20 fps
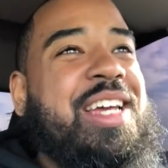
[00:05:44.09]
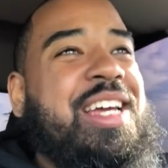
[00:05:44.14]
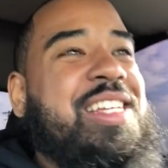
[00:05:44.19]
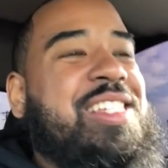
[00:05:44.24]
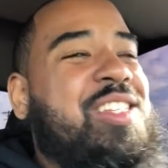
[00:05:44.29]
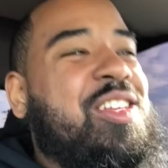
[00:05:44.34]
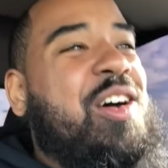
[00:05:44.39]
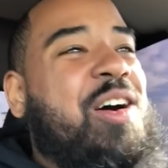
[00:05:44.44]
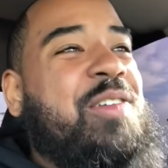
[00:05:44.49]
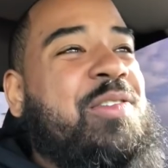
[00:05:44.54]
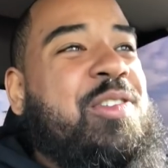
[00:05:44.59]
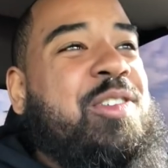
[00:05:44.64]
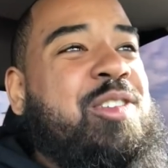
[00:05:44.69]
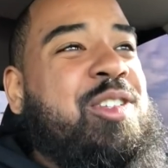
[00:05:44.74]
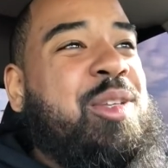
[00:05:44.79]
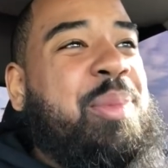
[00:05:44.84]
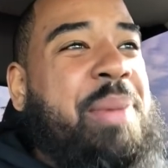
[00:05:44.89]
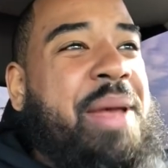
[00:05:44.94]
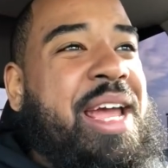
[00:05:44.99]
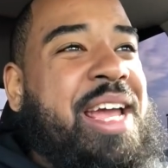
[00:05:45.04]
And so if you
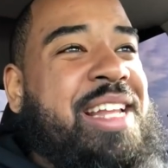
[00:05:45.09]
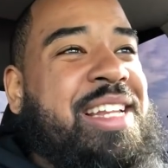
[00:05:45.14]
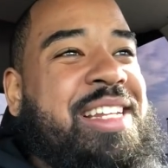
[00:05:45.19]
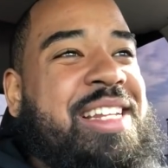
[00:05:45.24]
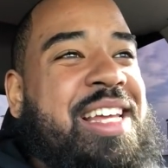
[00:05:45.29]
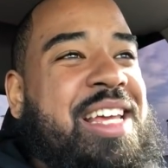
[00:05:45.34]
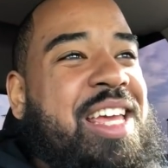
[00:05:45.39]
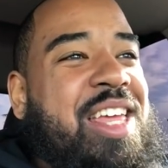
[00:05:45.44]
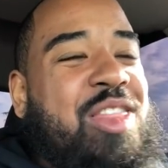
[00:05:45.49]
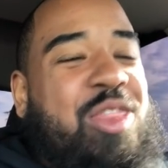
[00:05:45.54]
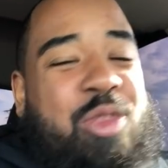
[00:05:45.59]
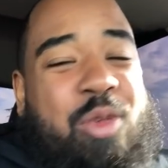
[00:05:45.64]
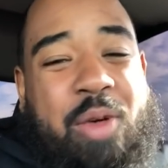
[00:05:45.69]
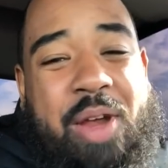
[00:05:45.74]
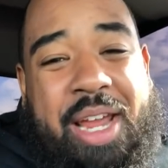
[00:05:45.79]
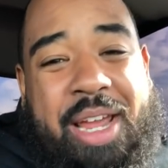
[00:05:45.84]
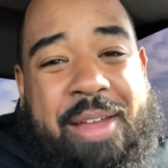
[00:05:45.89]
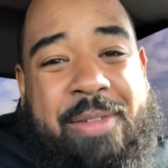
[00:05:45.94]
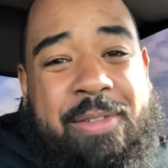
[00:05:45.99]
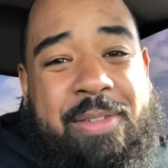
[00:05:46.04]
spend
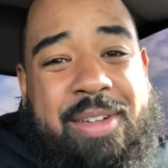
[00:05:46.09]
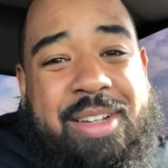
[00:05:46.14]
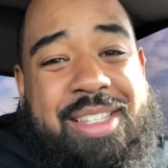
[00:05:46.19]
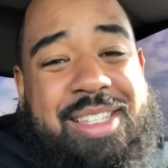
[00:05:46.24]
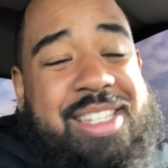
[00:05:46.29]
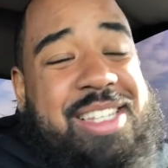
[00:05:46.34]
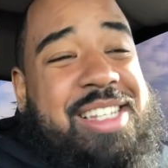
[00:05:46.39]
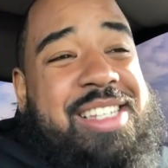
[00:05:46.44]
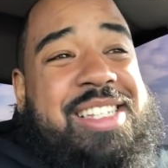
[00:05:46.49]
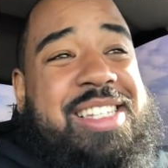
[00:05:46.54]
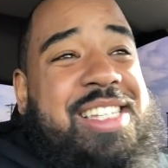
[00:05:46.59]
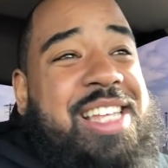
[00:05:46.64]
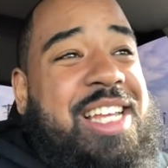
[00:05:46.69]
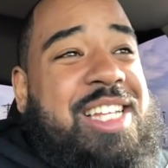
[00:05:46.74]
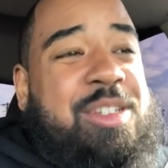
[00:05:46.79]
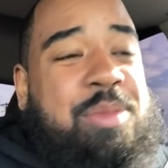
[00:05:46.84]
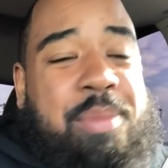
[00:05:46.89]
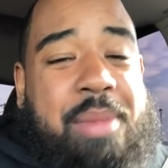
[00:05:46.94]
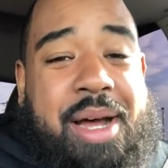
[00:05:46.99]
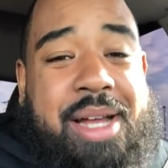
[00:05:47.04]
three to
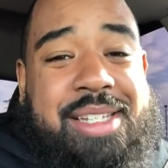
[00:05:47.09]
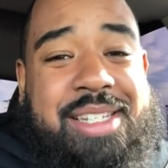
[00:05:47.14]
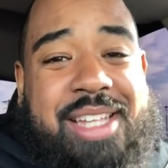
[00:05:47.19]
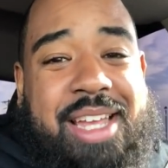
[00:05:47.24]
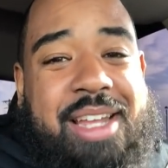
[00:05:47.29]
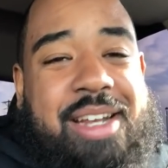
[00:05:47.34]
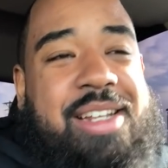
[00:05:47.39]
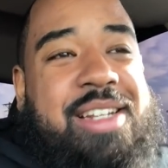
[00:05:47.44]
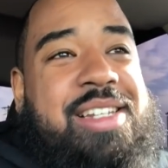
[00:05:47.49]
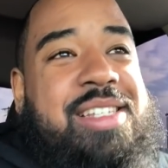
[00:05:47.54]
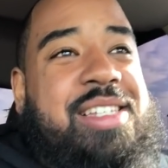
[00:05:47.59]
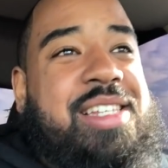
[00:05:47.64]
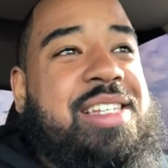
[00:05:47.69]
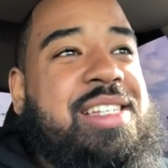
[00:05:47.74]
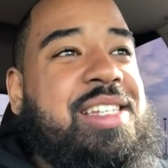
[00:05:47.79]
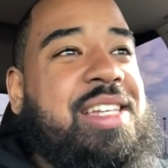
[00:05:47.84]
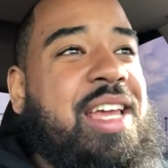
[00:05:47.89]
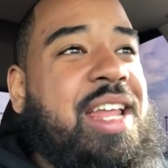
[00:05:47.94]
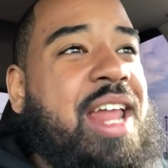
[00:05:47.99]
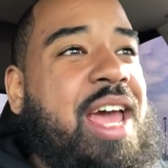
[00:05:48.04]
six months getting the
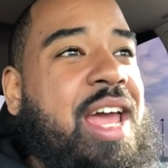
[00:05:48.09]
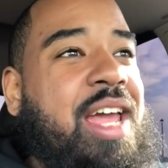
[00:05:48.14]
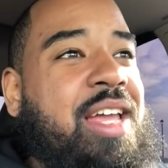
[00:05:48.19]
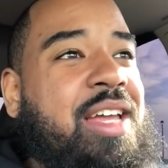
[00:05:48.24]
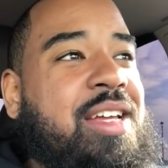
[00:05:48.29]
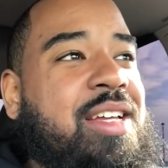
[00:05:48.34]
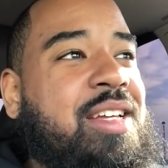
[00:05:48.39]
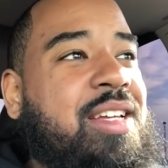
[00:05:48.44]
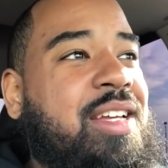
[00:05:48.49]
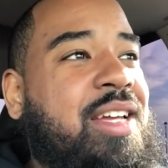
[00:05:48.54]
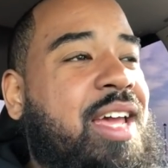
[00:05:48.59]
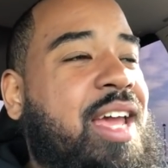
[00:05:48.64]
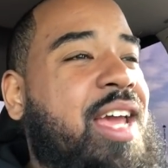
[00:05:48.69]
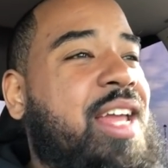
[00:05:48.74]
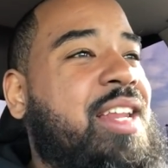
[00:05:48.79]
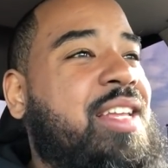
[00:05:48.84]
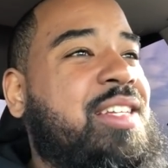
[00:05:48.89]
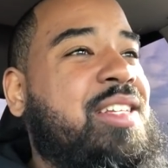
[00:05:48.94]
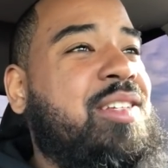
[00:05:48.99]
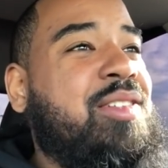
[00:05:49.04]
CCNA
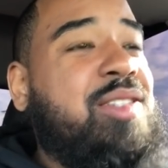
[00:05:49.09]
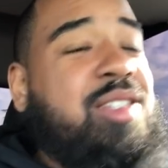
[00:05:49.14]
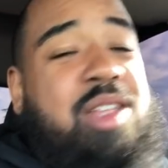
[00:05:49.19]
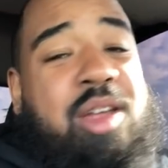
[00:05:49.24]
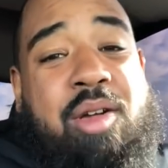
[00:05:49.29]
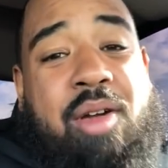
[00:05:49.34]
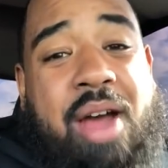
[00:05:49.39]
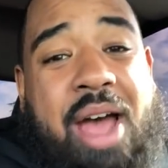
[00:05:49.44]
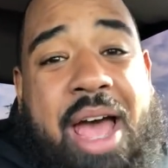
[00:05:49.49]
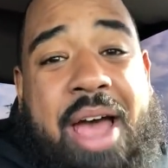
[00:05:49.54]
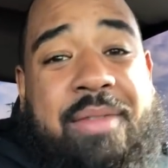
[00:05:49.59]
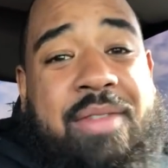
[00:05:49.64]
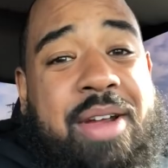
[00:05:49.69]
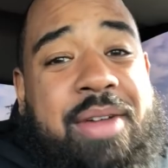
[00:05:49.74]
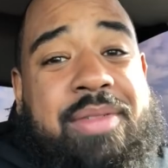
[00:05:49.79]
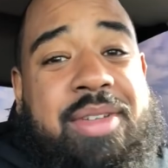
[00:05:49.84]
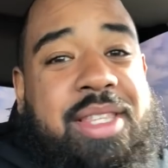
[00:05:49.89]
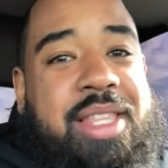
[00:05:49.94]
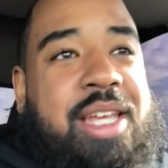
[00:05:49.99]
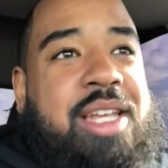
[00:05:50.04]
and you still don't have
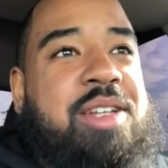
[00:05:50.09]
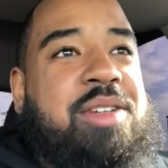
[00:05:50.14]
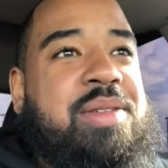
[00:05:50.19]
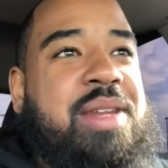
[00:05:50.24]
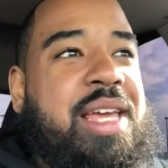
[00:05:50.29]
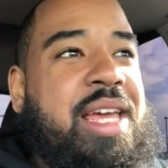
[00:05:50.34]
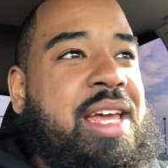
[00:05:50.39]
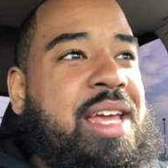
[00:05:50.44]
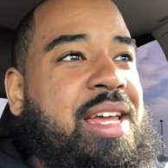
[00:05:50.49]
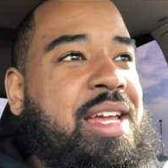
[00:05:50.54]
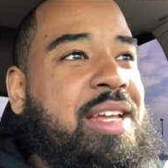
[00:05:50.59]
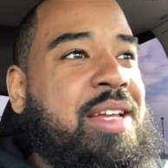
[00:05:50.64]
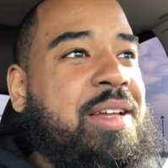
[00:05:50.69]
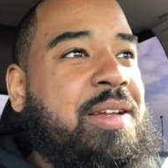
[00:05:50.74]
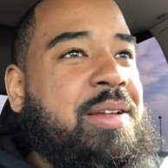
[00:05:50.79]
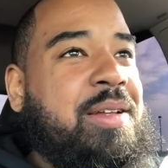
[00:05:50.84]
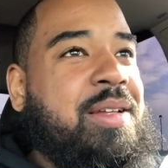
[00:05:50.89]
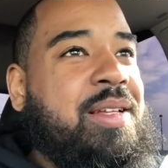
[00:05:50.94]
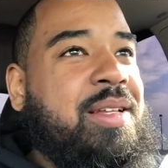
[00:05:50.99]
everything you need,